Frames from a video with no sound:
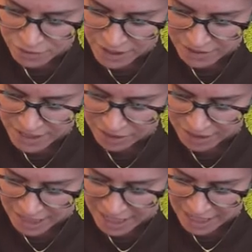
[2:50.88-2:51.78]
found out
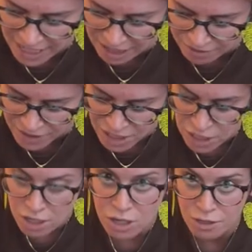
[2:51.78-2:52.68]
that I have
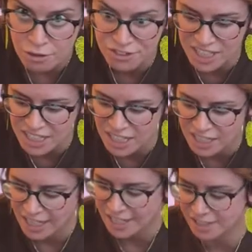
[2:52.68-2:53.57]
the vid
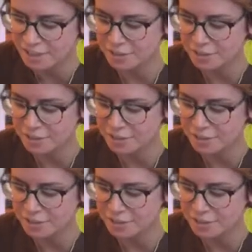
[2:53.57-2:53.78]
again.